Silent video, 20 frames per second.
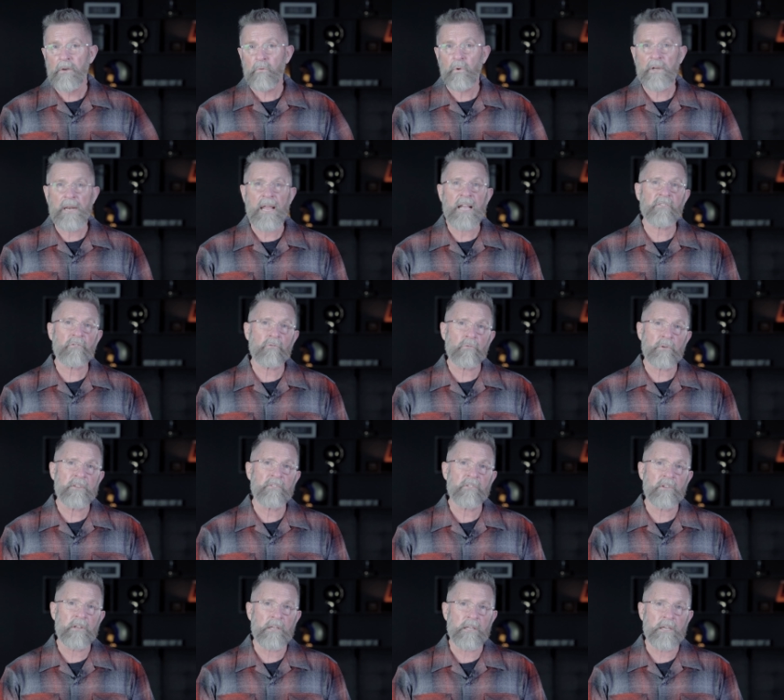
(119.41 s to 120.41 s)
When asked
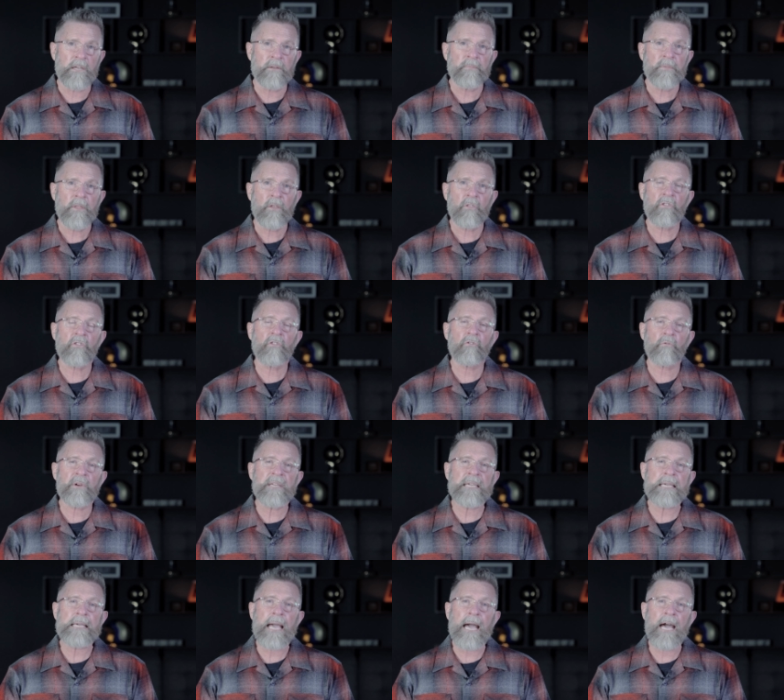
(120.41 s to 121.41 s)
recently,
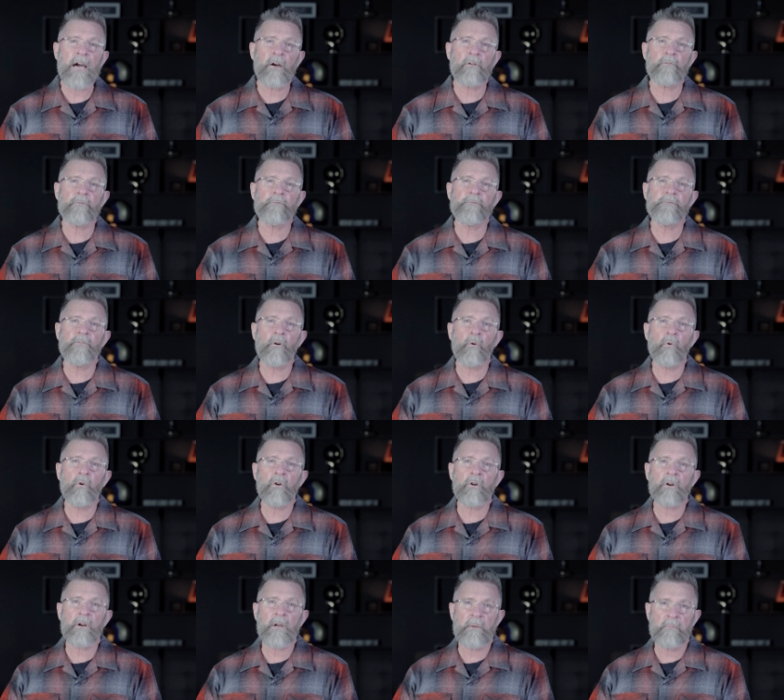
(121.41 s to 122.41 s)
three out of four